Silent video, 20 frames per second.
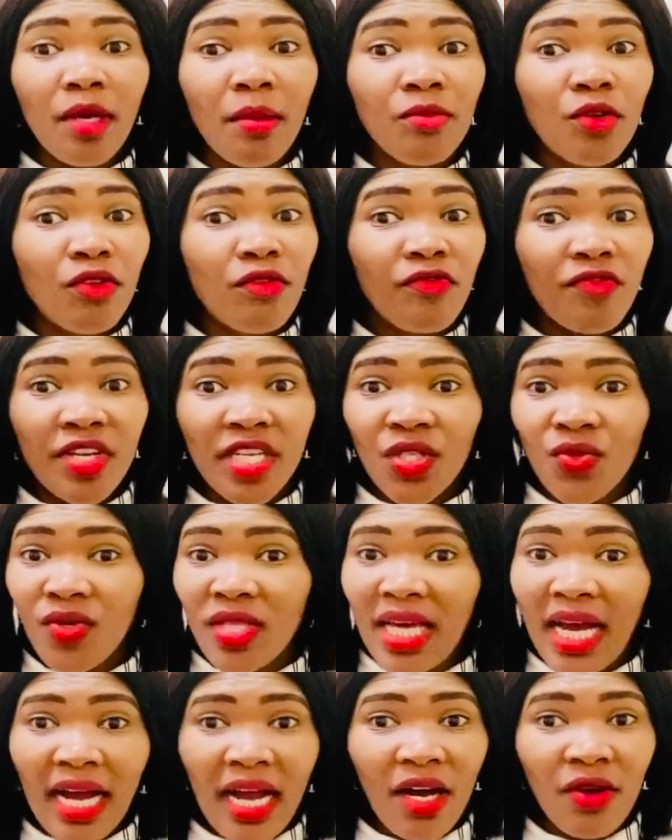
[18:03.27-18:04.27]
not friends with
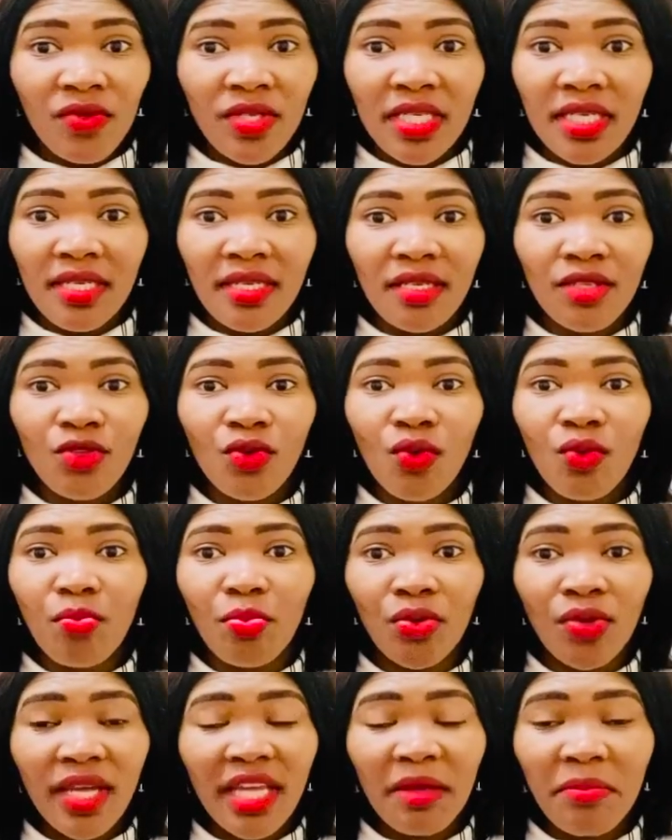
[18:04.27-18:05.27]
accounting, so
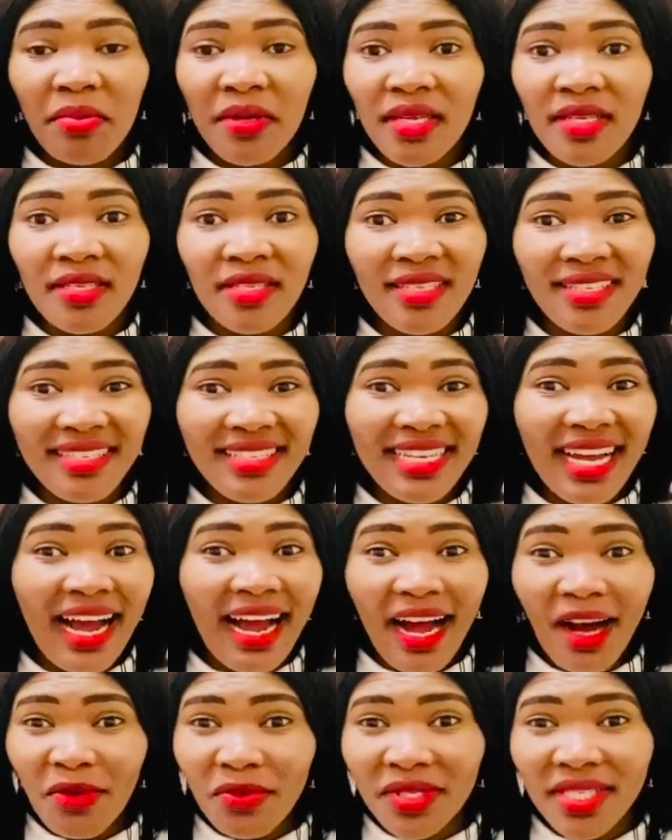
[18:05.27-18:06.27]
bookkeeping is just
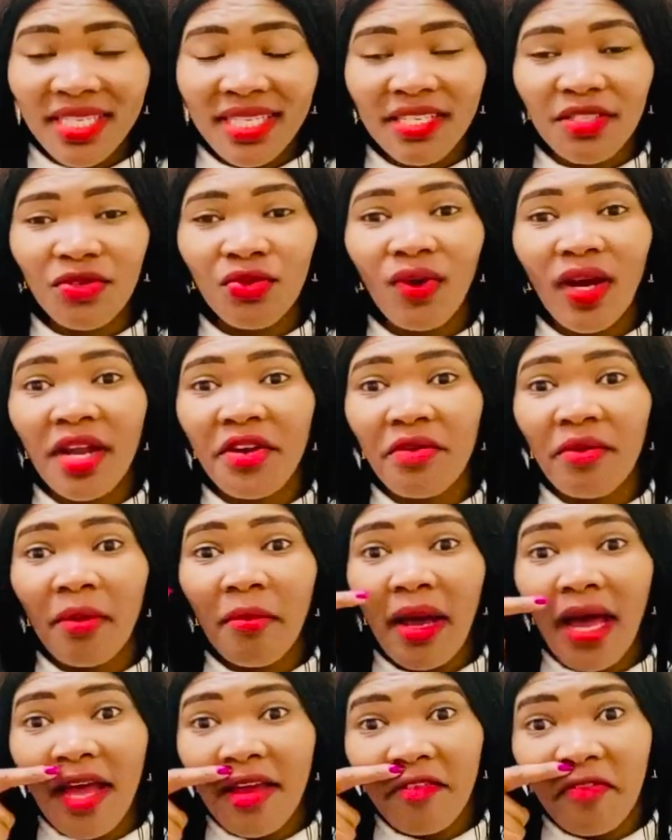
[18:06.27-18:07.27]
accounting. So I remember
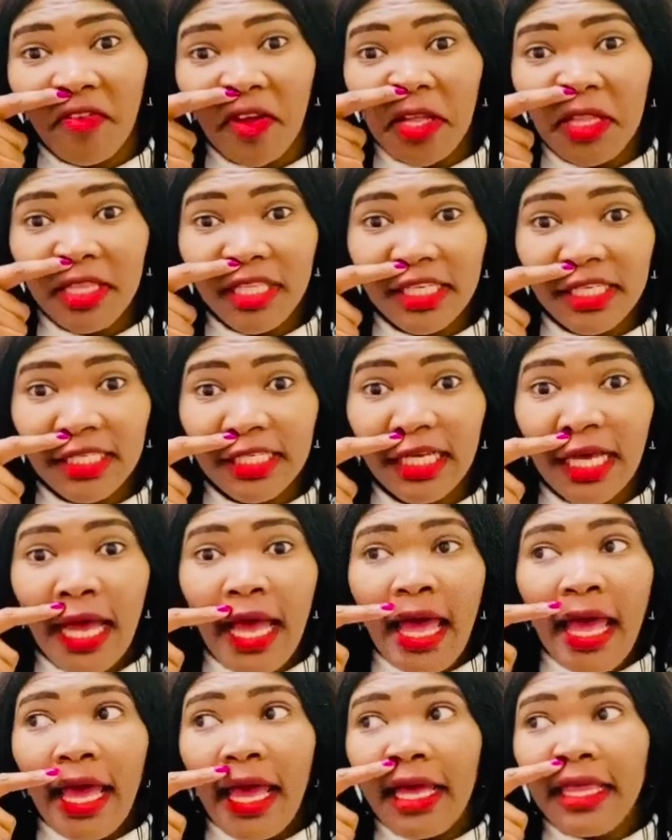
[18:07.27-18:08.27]
I failed it,
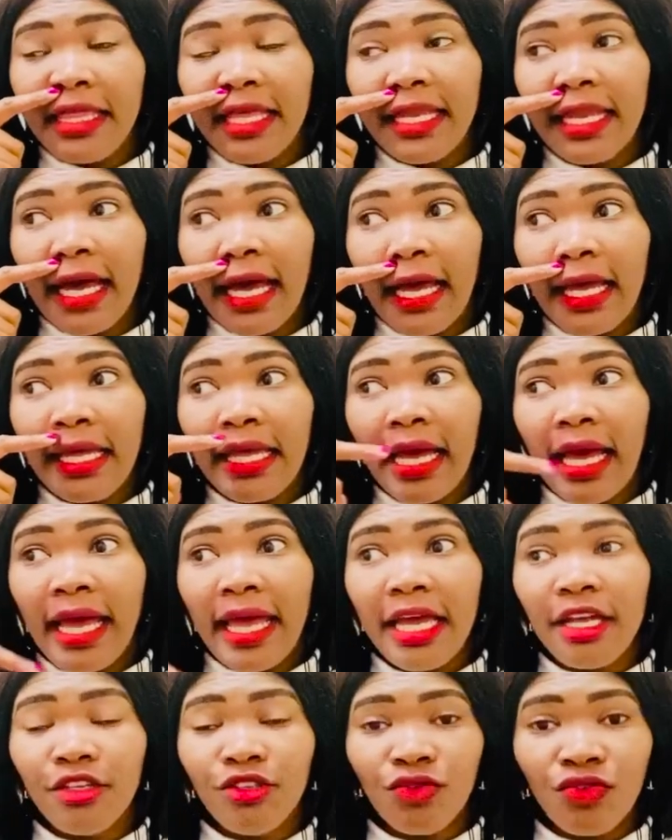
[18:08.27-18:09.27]
and then I
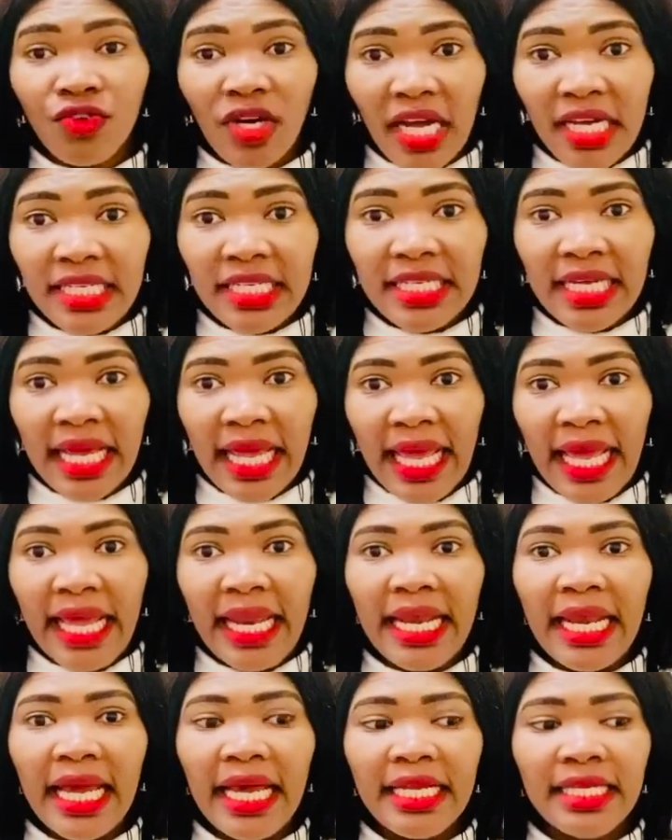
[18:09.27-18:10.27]
had to write it
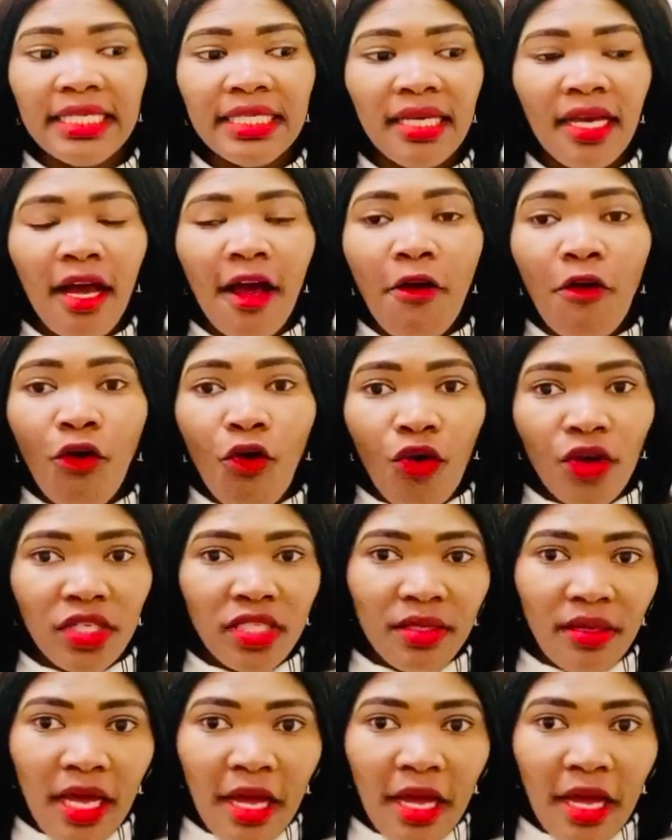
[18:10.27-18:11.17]
again, and God